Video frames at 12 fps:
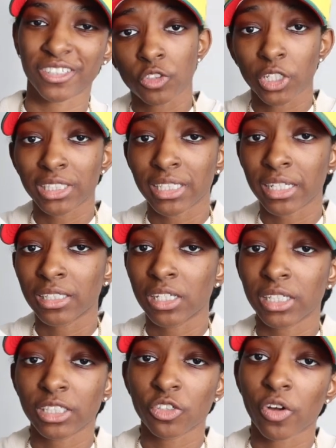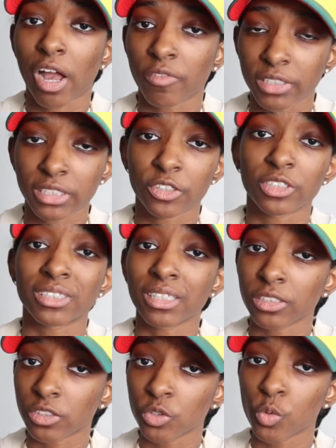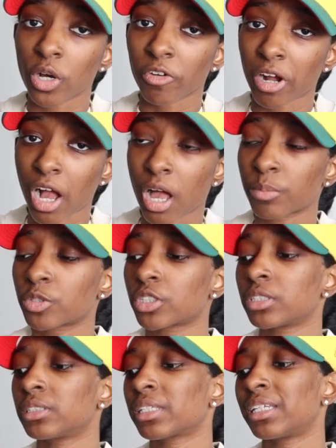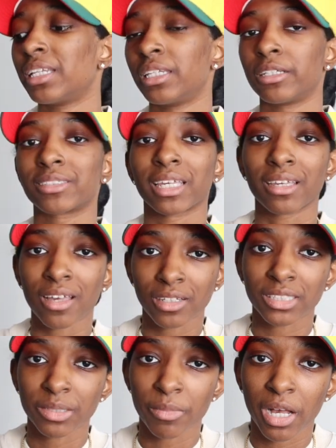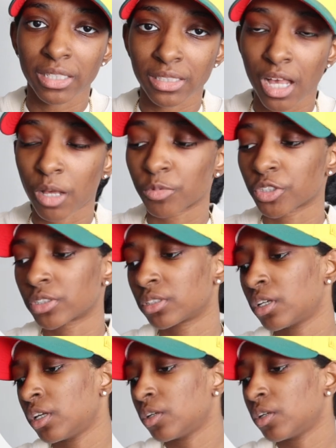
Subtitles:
So let's take a look at the graphics. There's 6 new era options, and then there's a customized option.